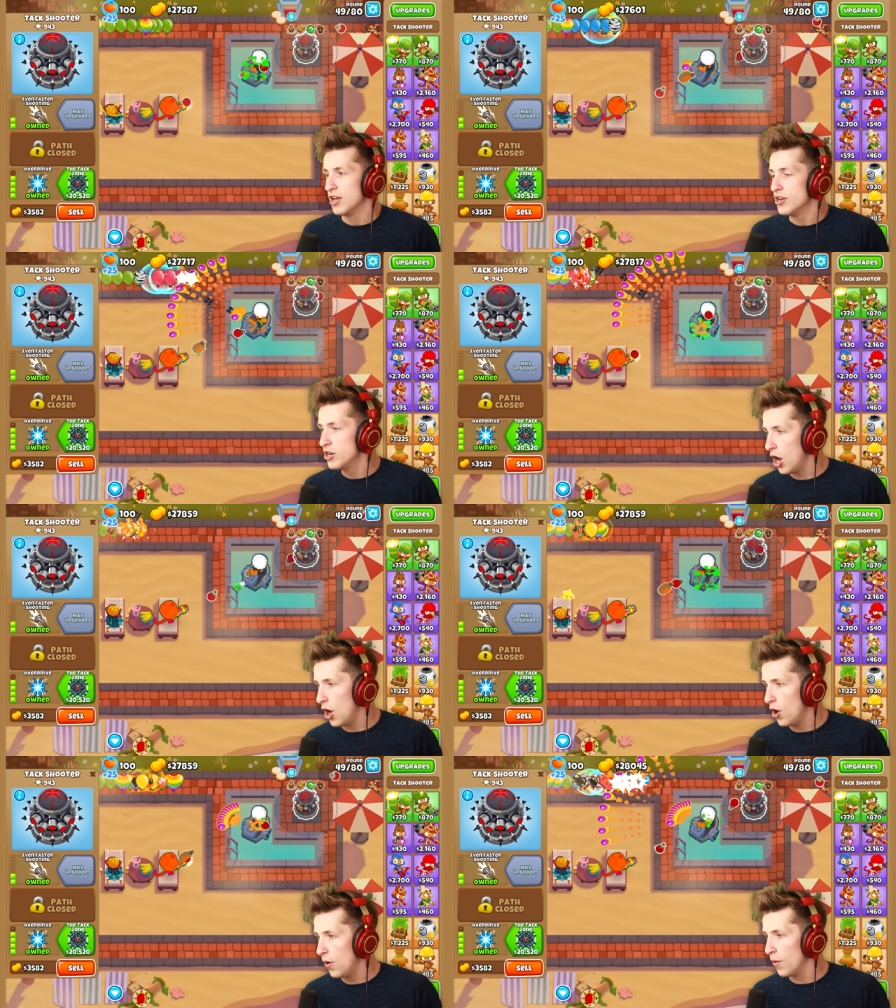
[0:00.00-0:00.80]

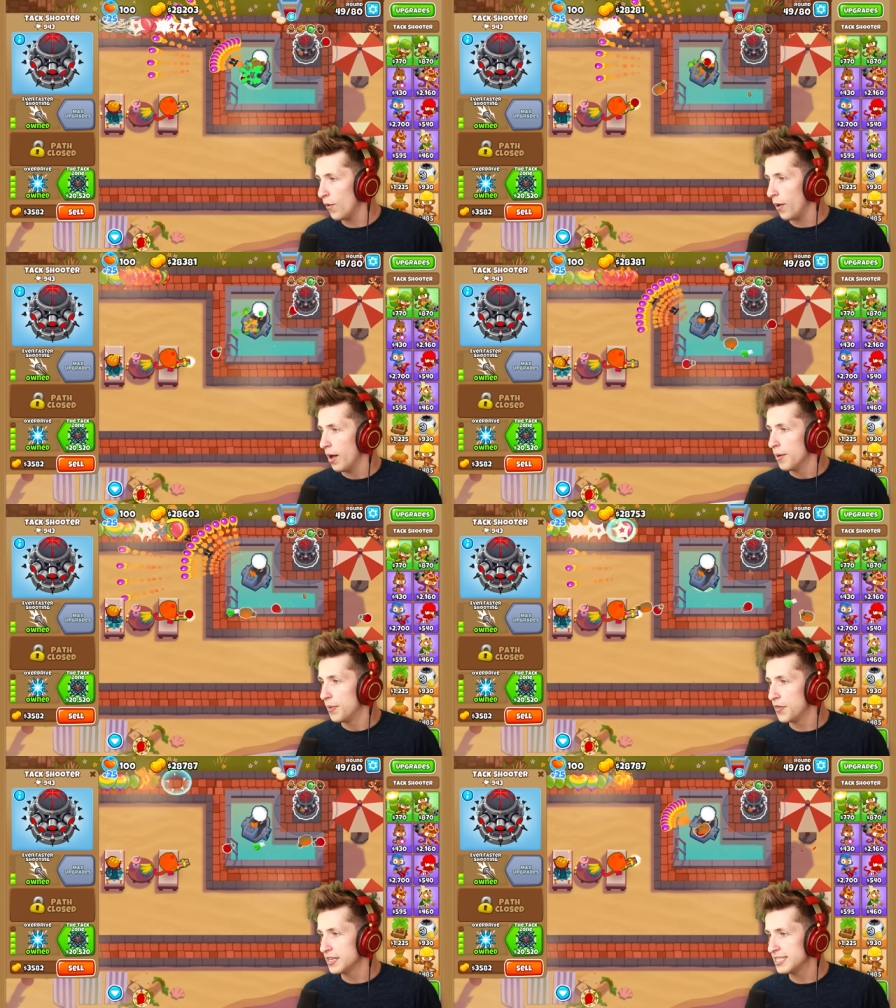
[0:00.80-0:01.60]
No,
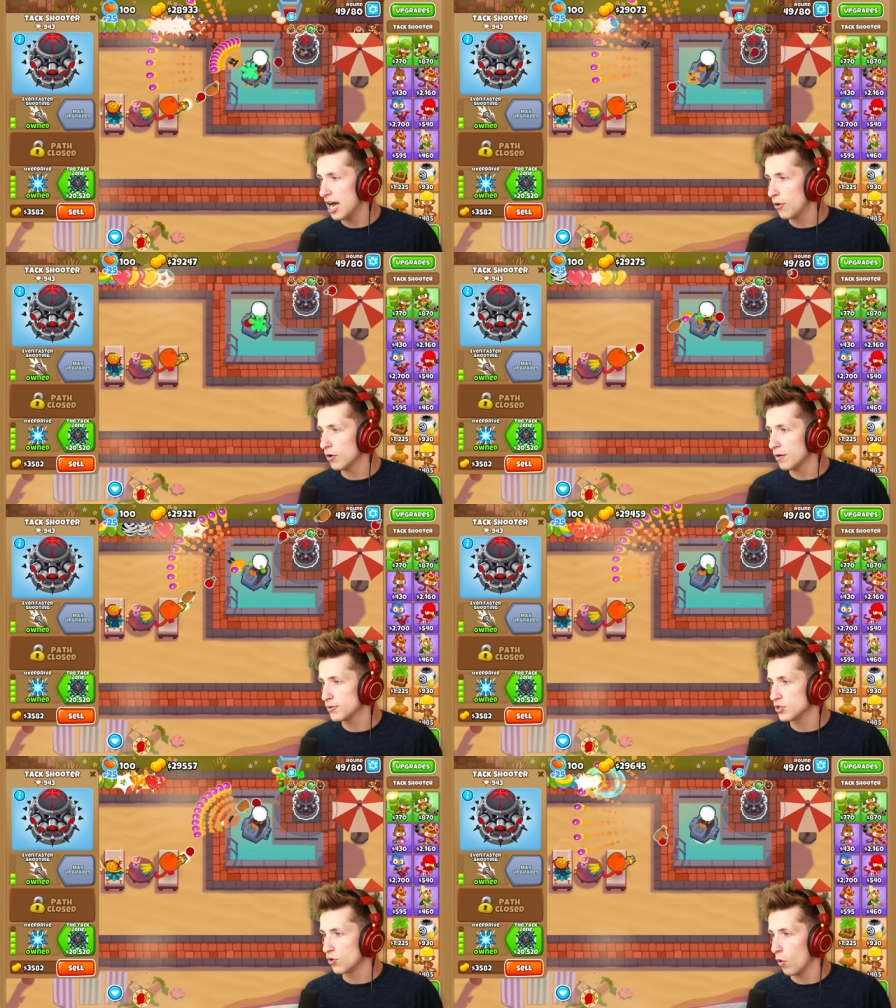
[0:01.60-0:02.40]
but this tower
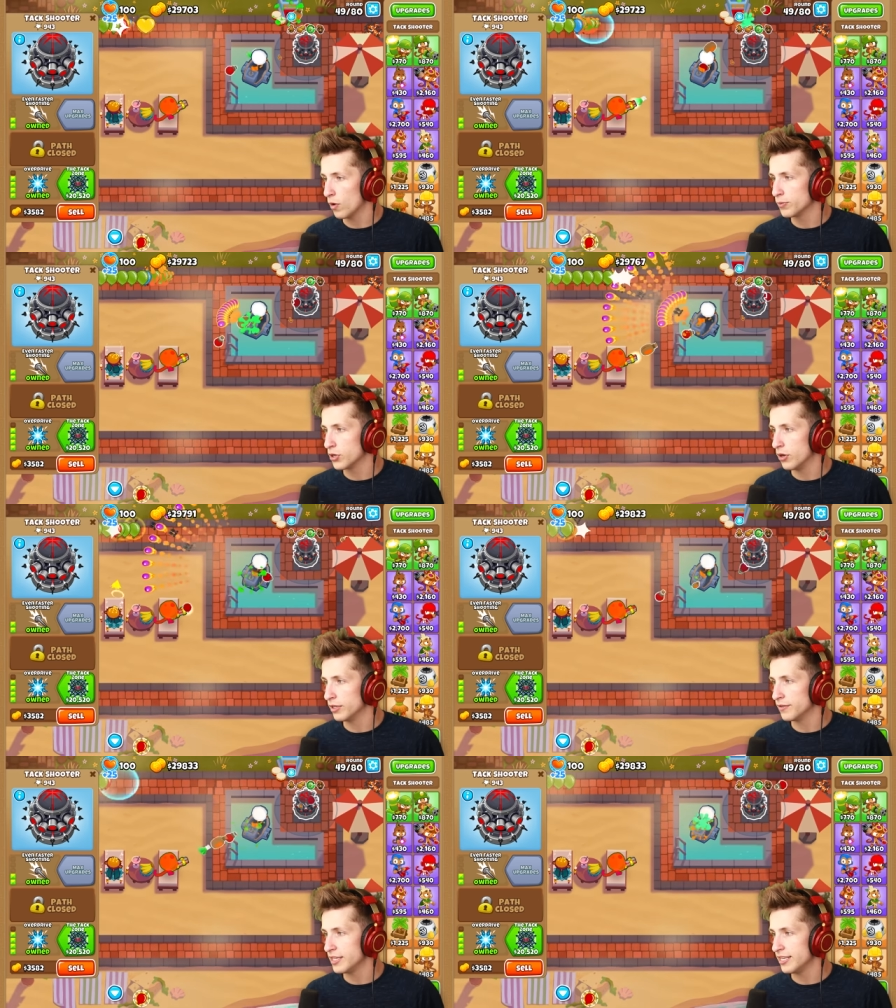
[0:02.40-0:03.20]
absorbs all
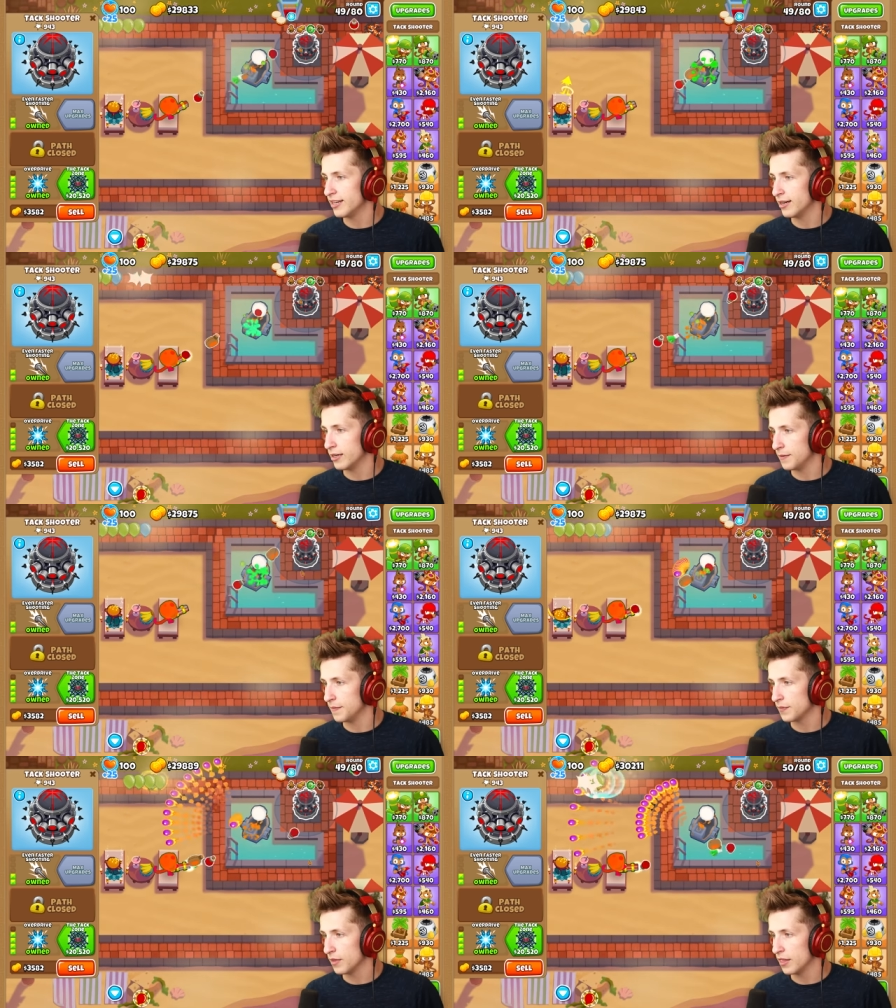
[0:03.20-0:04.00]
of the
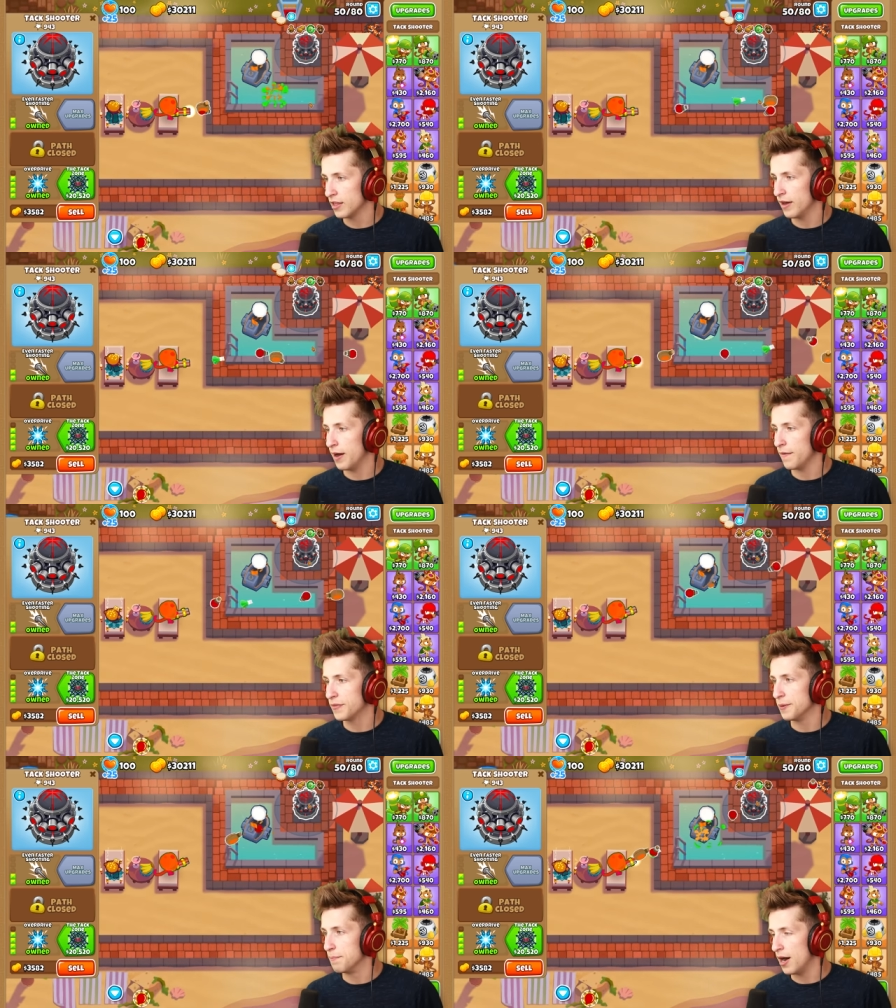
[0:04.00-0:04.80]
um the uh,
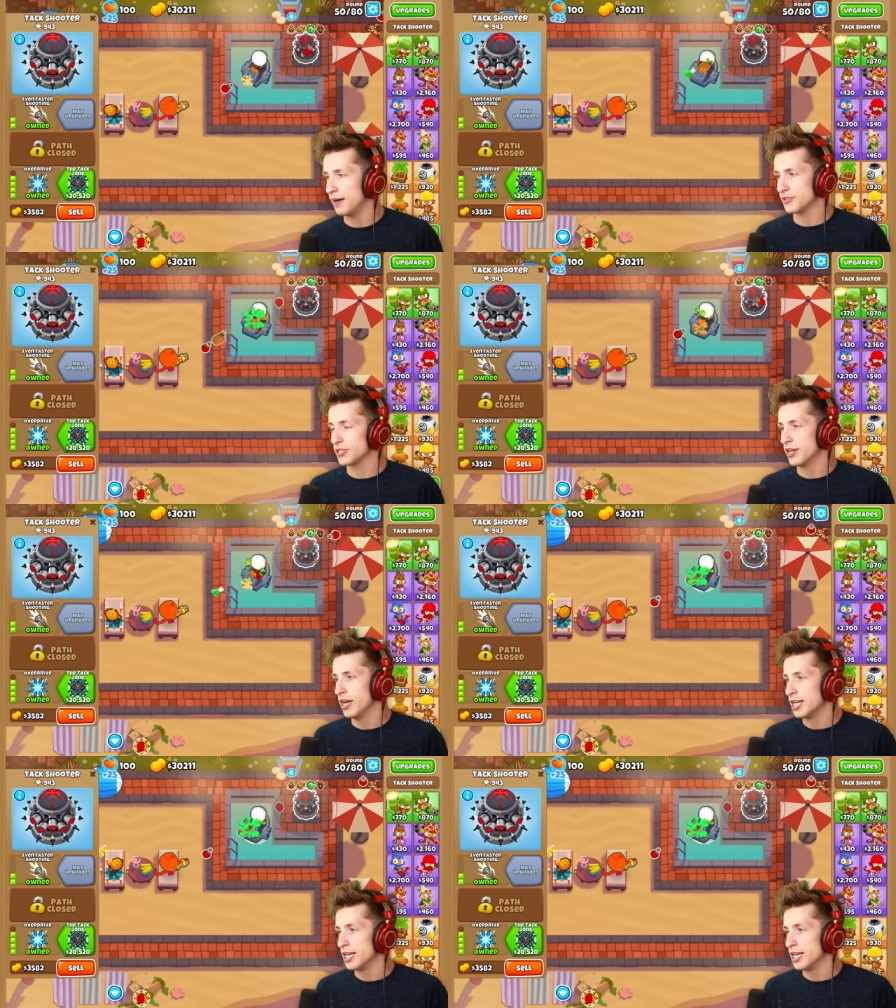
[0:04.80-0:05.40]
the buffs.